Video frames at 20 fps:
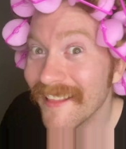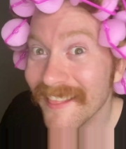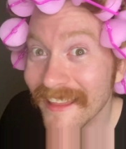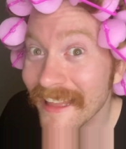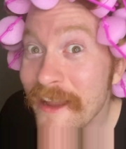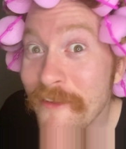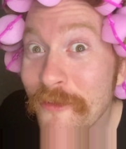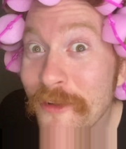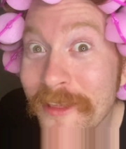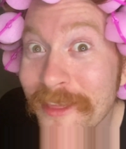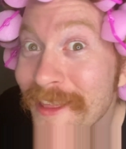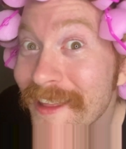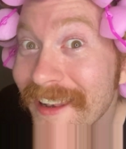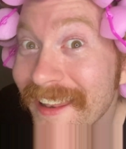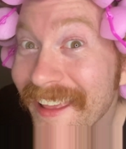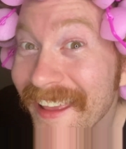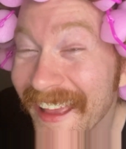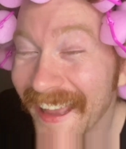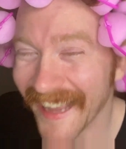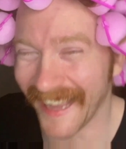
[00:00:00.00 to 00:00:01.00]
Live with
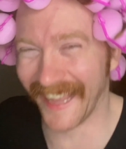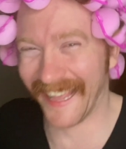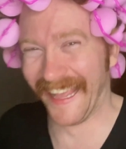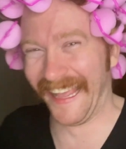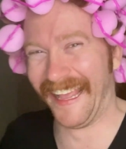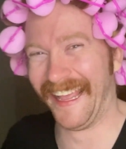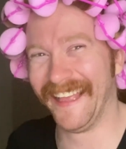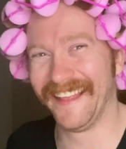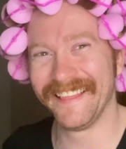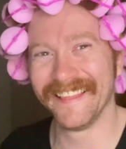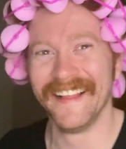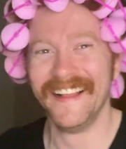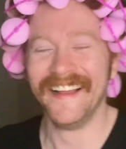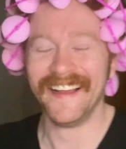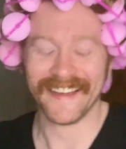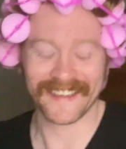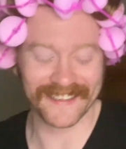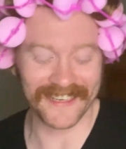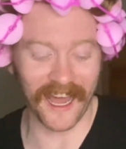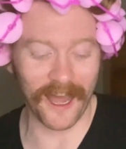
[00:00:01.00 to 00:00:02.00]
it.
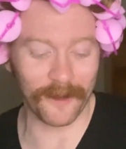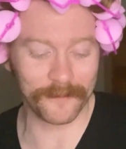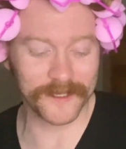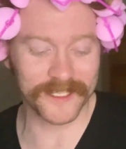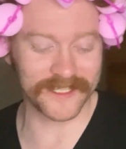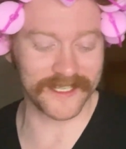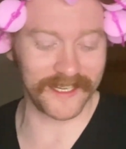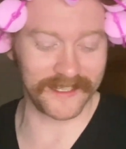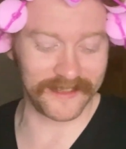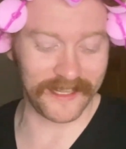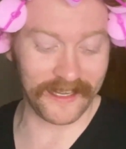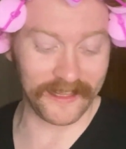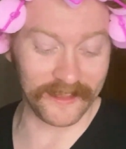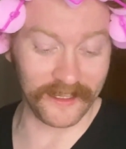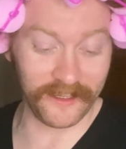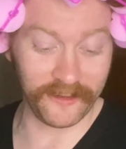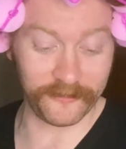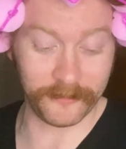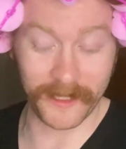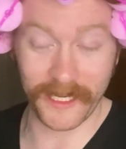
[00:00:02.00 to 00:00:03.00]
No, I'm just kidding. They
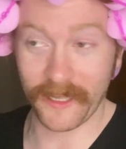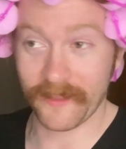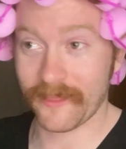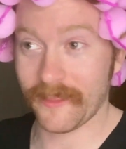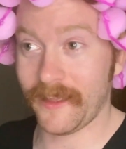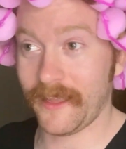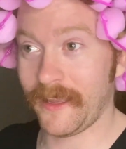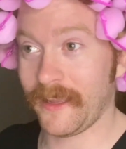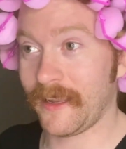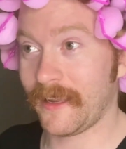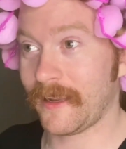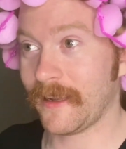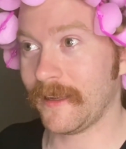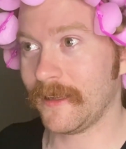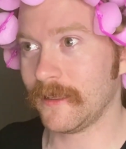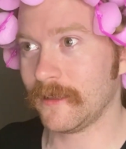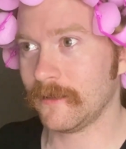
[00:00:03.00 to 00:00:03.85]
love me, I think.